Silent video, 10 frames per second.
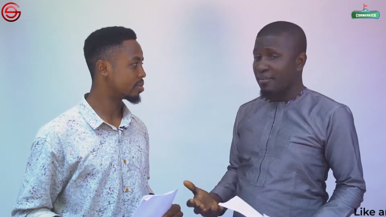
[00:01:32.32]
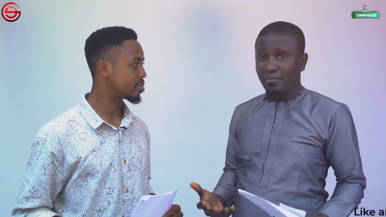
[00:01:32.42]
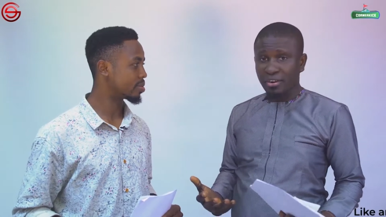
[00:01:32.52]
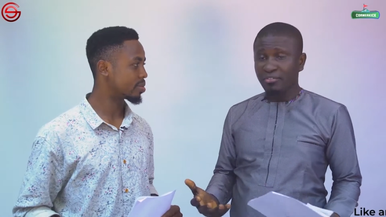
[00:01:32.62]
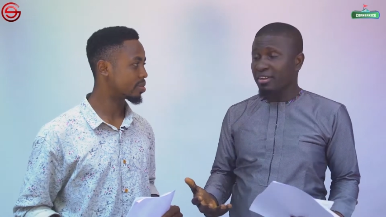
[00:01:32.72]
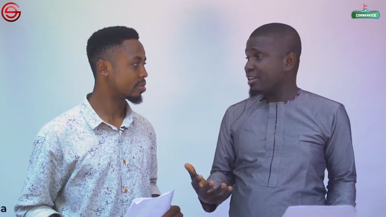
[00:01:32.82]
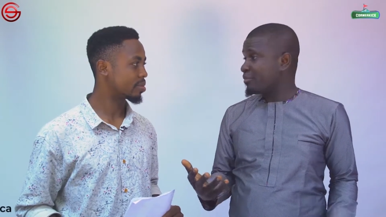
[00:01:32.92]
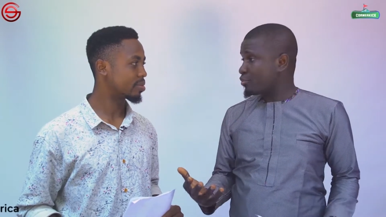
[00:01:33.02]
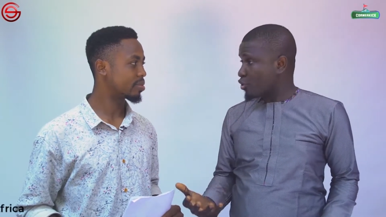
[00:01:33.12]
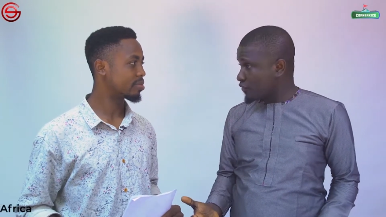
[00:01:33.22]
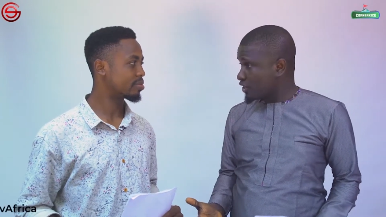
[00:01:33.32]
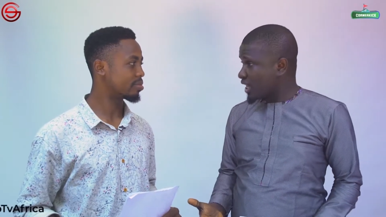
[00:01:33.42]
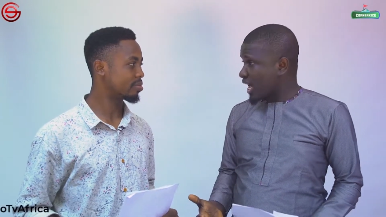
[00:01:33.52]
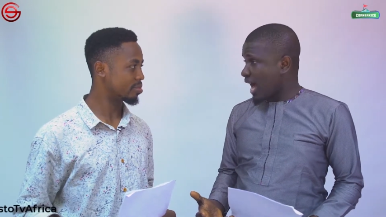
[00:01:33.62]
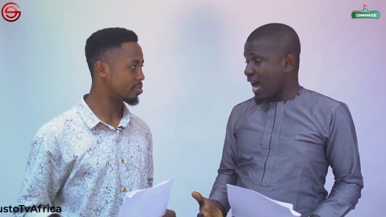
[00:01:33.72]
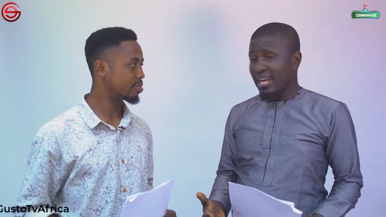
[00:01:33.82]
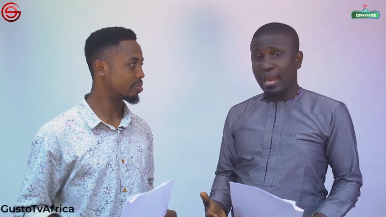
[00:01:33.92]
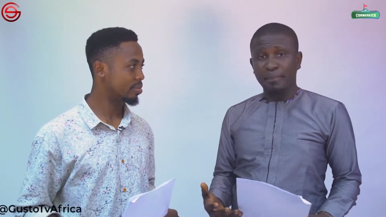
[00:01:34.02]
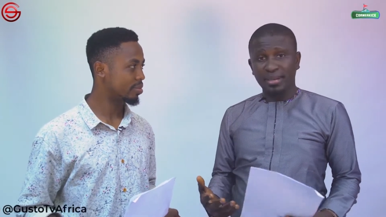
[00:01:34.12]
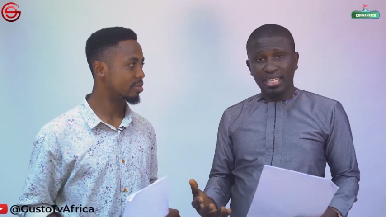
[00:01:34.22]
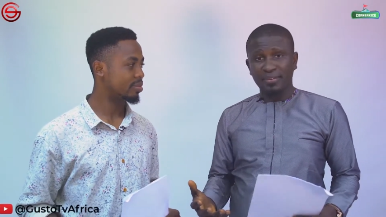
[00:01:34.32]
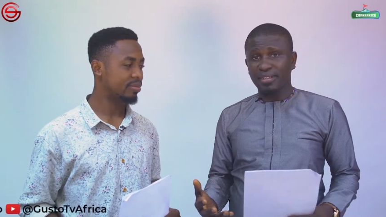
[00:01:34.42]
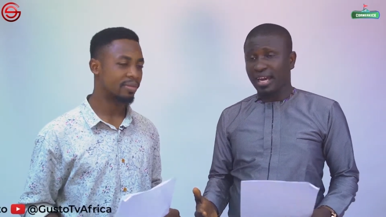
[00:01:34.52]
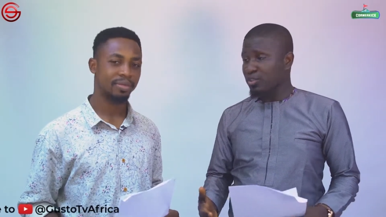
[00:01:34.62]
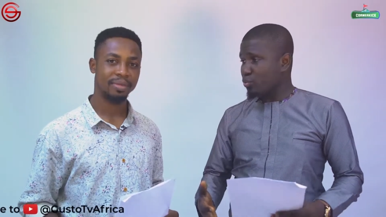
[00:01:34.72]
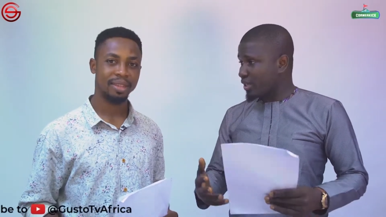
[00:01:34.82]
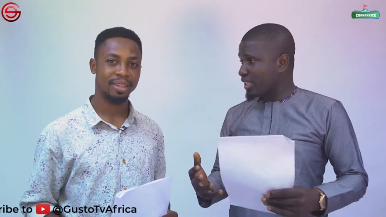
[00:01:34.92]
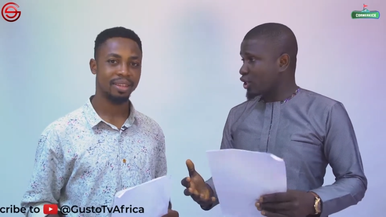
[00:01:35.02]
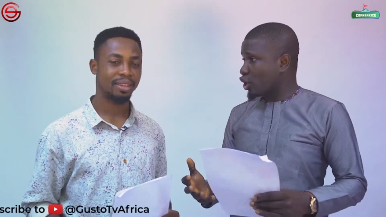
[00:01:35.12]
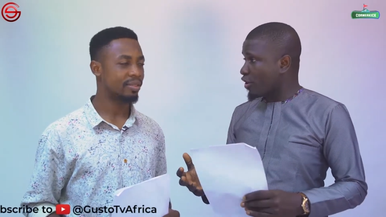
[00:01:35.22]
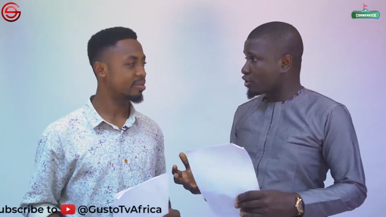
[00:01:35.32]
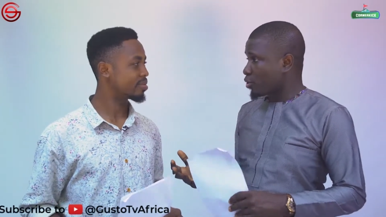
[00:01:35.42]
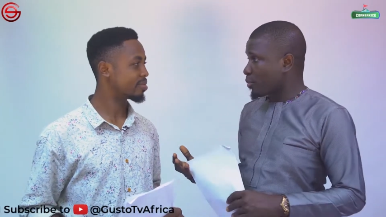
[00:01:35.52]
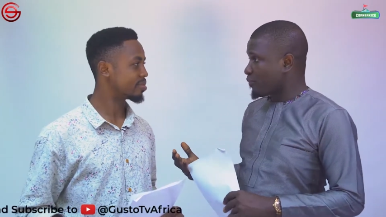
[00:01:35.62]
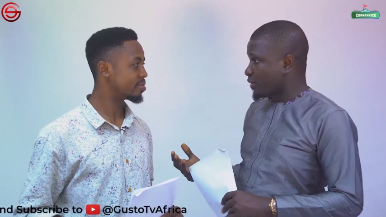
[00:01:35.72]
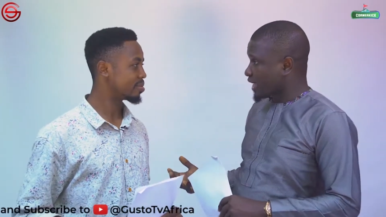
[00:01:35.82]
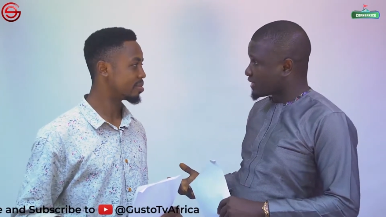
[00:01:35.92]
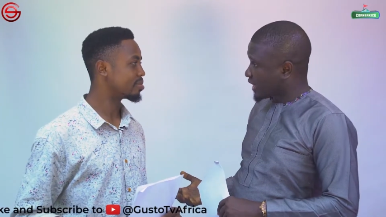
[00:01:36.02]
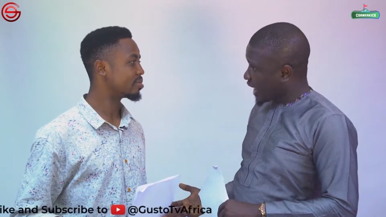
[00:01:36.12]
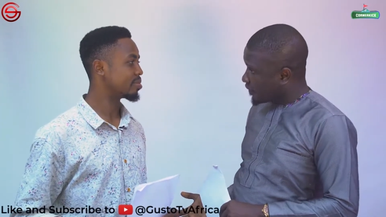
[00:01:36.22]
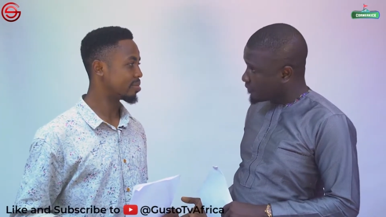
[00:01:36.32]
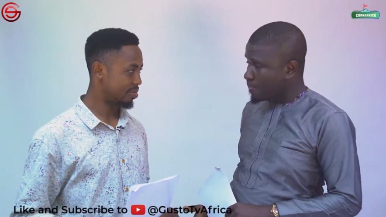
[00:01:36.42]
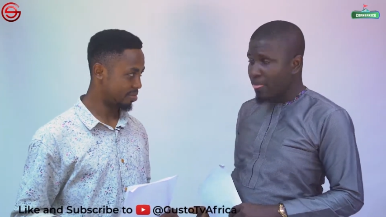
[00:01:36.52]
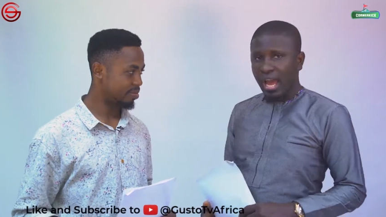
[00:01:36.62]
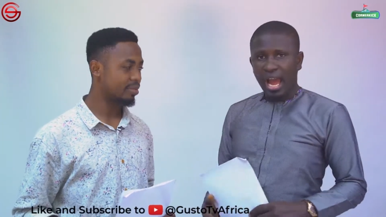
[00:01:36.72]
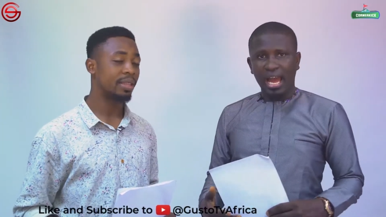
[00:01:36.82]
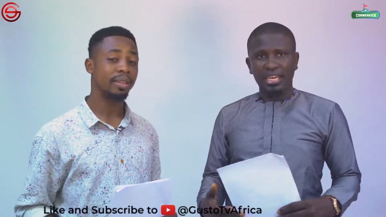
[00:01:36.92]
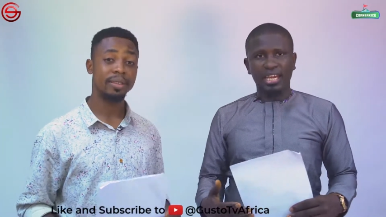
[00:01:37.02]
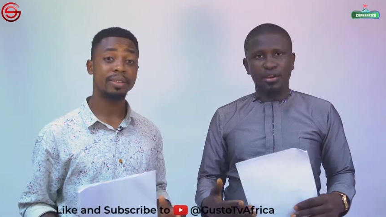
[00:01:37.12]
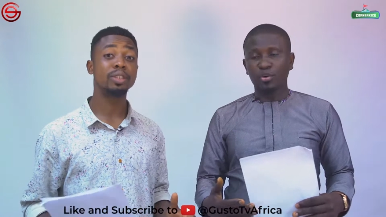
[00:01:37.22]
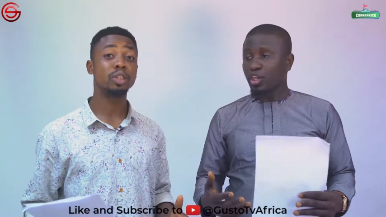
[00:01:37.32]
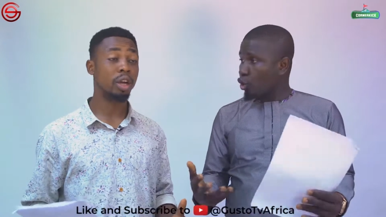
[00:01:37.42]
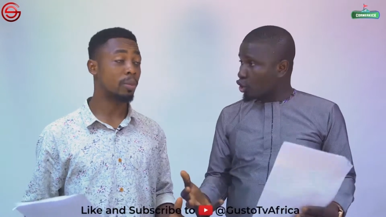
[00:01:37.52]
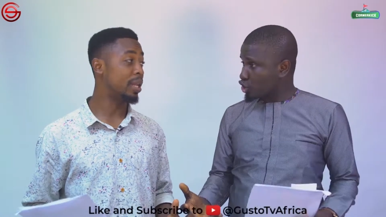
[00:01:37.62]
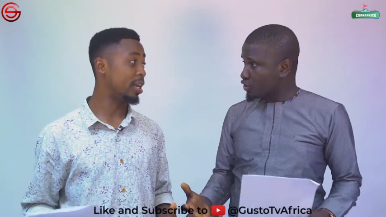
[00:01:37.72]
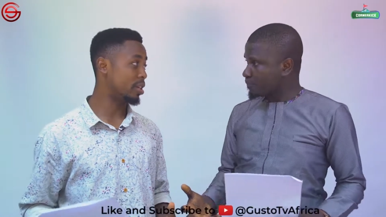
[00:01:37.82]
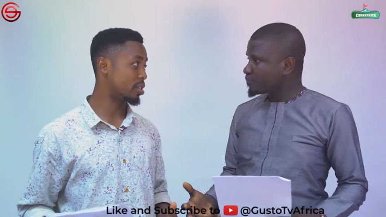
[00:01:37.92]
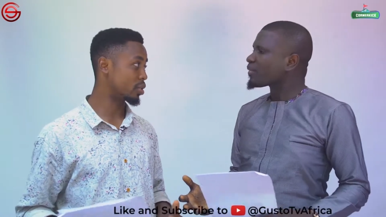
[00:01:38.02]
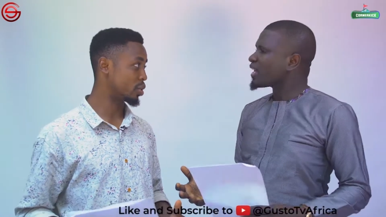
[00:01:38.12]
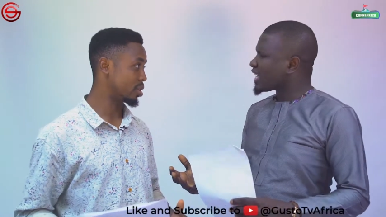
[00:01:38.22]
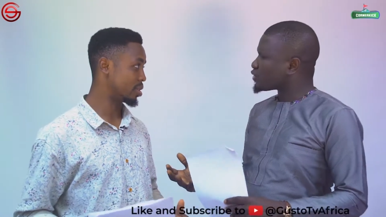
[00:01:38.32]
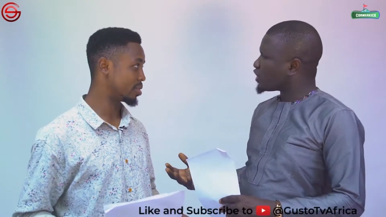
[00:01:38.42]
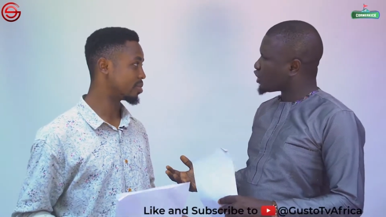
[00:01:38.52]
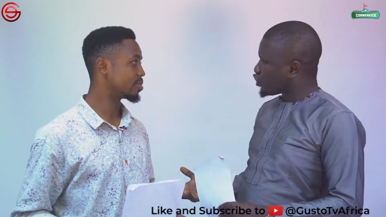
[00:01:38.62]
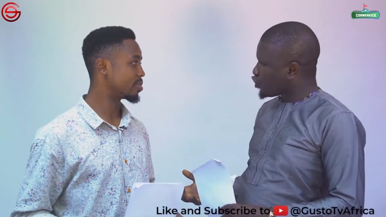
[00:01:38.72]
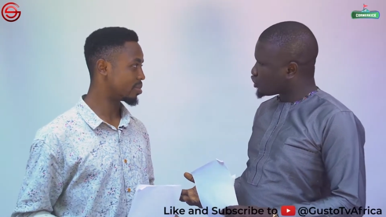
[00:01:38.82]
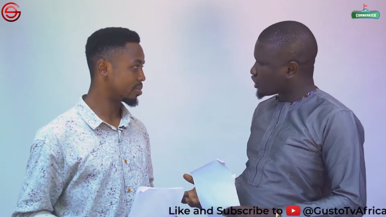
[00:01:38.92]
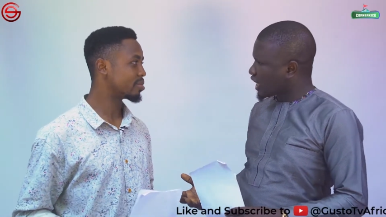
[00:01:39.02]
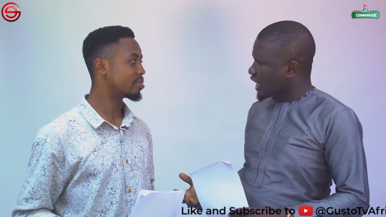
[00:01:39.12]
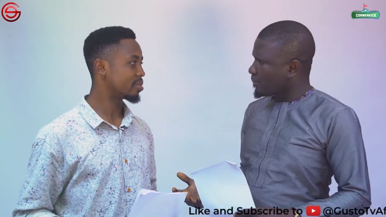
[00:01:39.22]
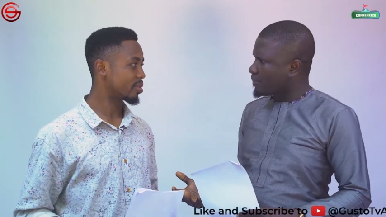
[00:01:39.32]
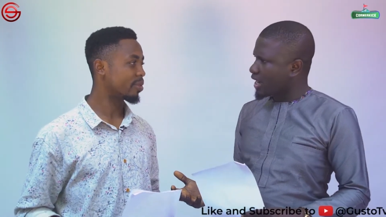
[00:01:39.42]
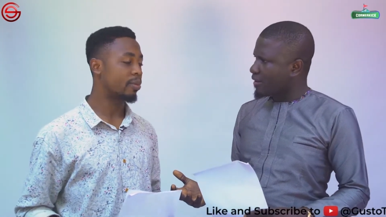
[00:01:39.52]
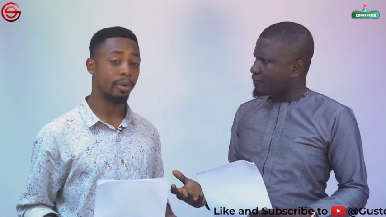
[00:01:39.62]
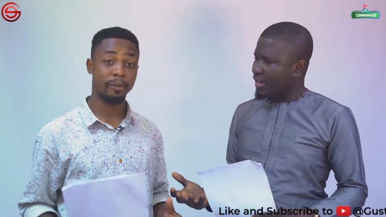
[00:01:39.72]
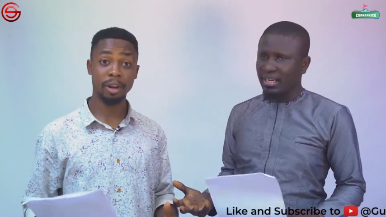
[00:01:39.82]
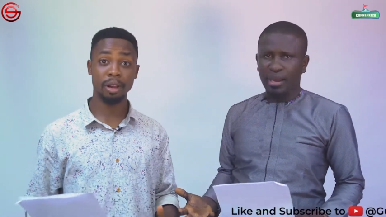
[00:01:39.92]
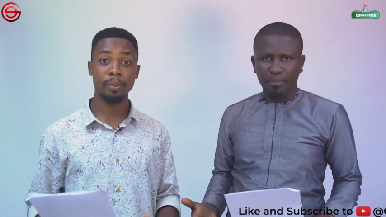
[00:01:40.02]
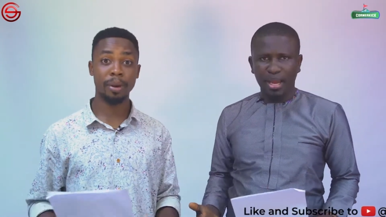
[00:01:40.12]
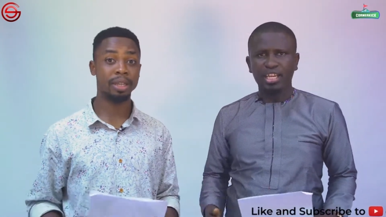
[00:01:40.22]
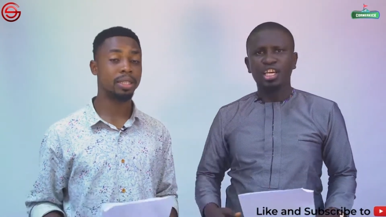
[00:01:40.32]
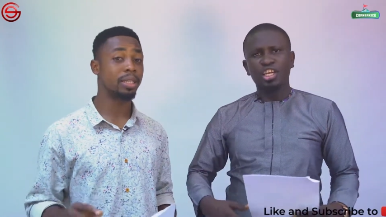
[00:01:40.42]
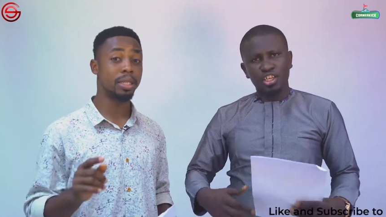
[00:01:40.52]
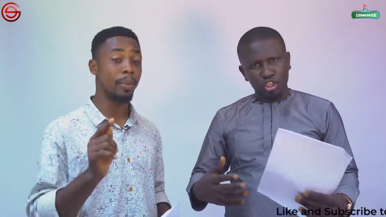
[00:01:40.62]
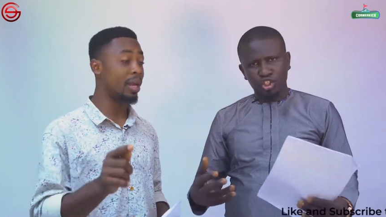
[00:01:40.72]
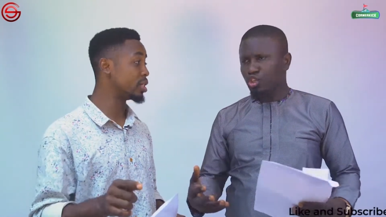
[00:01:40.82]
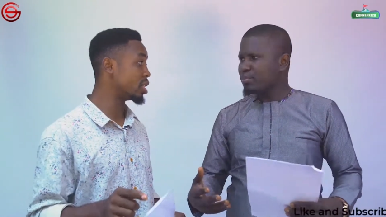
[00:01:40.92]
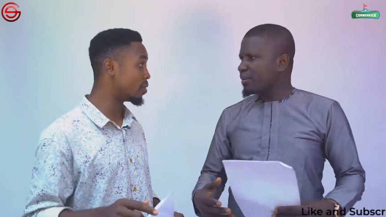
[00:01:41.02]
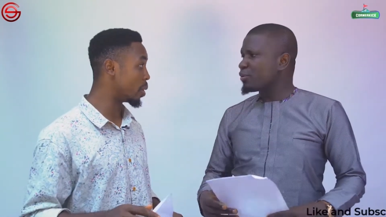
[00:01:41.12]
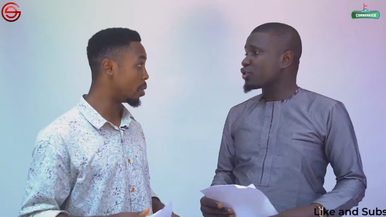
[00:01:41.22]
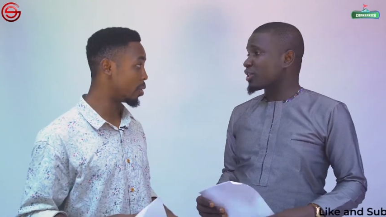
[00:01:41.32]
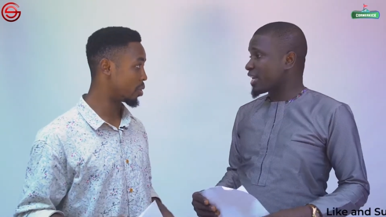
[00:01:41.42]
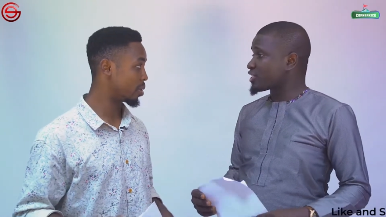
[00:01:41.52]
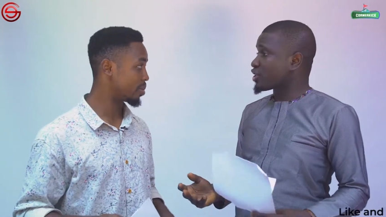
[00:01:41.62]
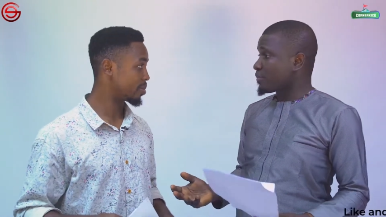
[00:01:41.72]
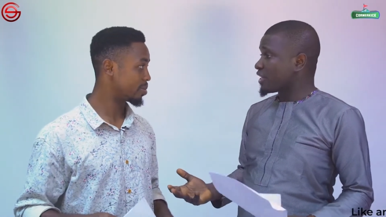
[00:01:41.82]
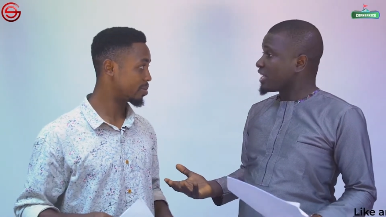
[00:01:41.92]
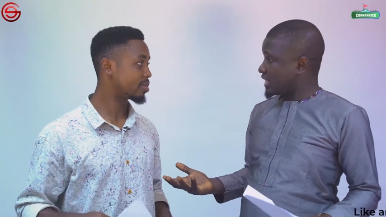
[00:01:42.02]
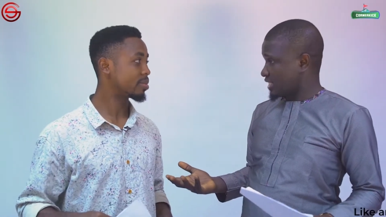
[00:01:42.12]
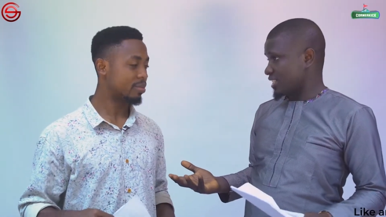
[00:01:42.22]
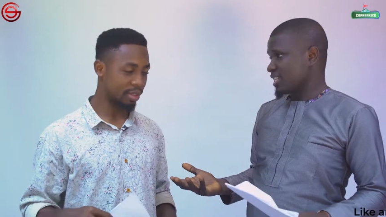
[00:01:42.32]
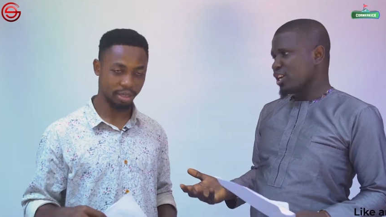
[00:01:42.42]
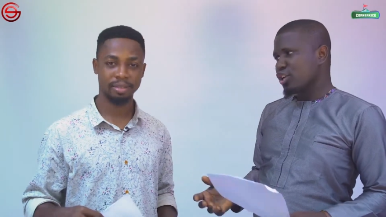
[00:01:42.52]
Speaker 1: have really, really improved, mm -hmm. and I believe that with the current group of players they have. And then with Young the coach, players actually. yes, with the coach um, uh, Frank, Frank Lampard, is the manager able the to get something. Yes. yes,